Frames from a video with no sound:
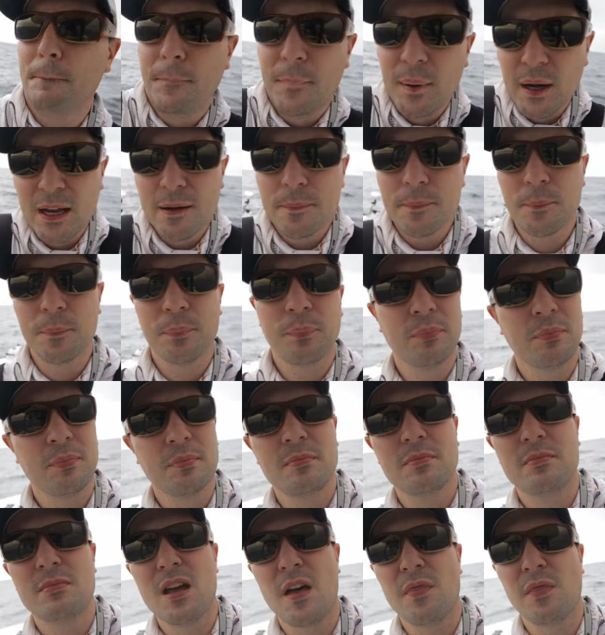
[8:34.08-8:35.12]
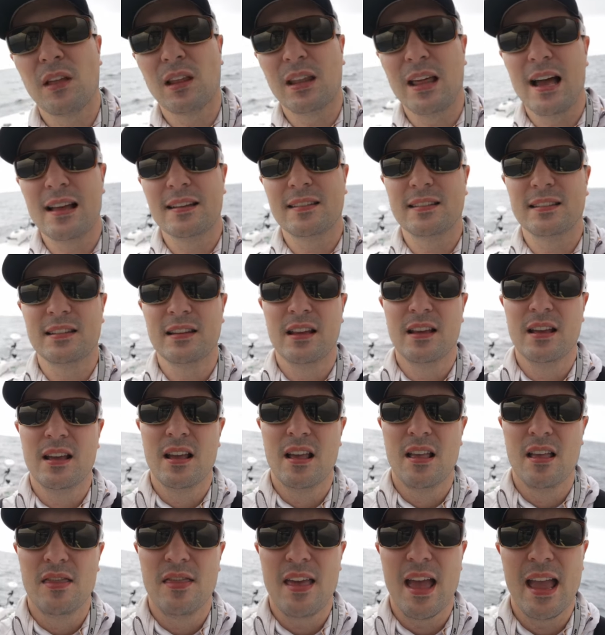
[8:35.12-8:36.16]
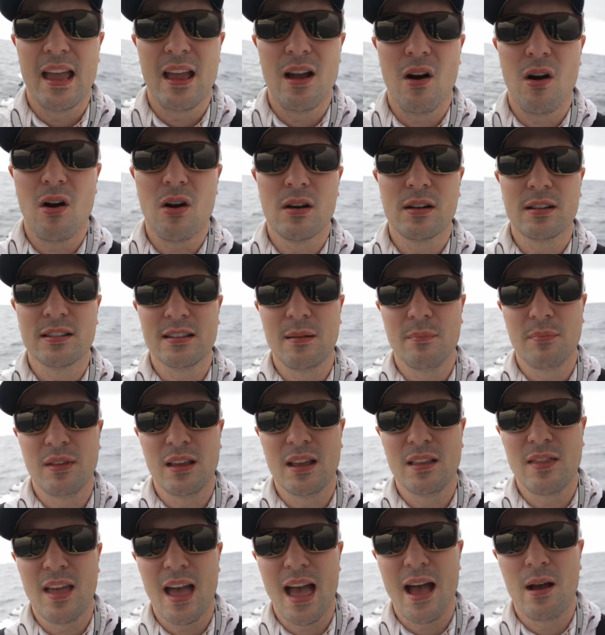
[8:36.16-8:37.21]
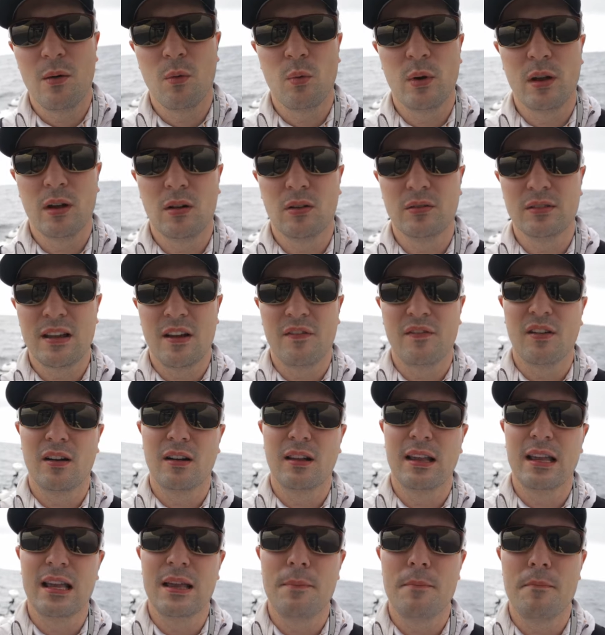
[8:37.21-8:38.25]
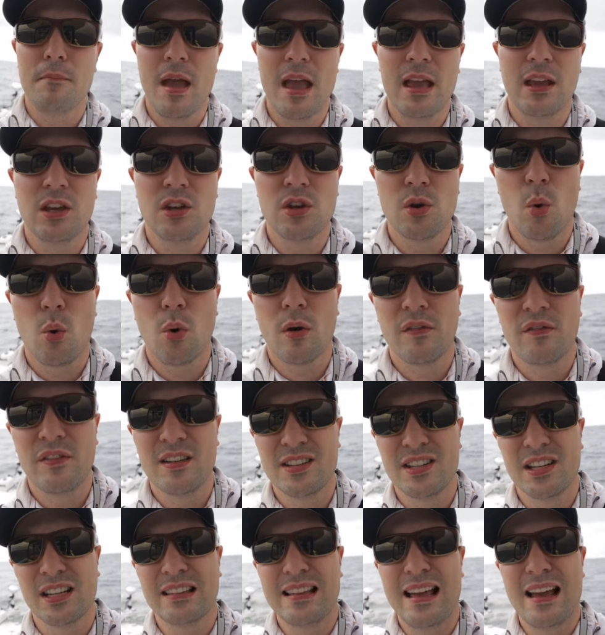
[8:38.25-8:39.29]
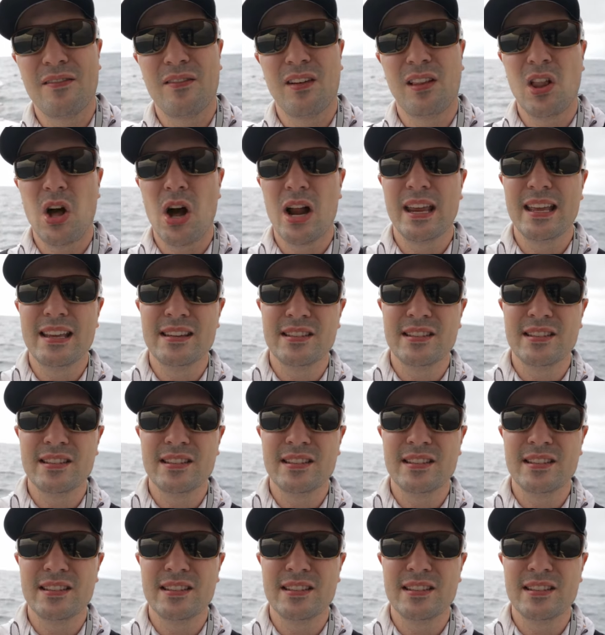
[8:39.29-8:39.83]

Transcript: But nonetheless, they are something that will definitely make your fishing life a lot